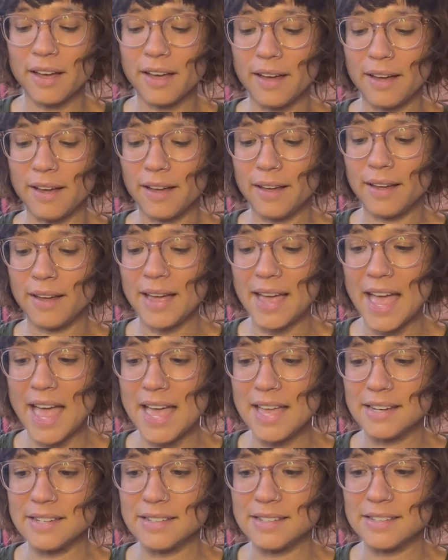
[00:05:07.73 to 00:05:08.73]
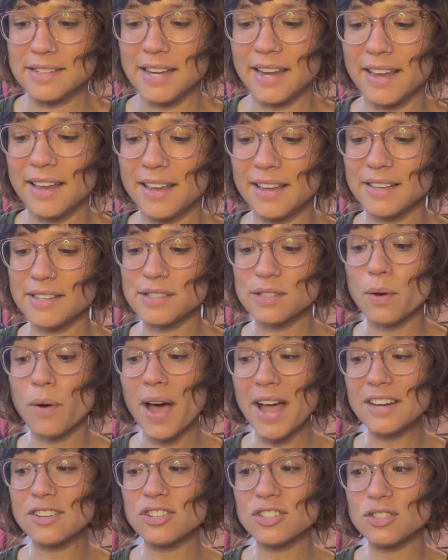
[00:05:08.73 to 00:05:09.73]
Uh, and so
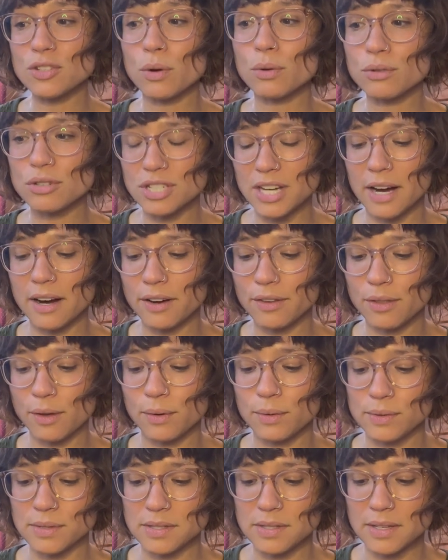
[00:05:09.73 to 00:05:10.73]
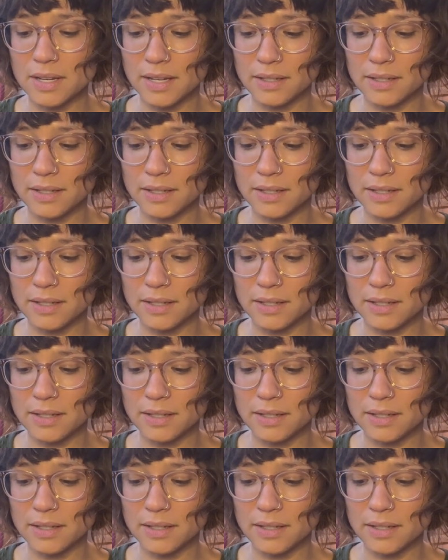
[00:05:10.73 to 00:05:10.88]
I just don't share those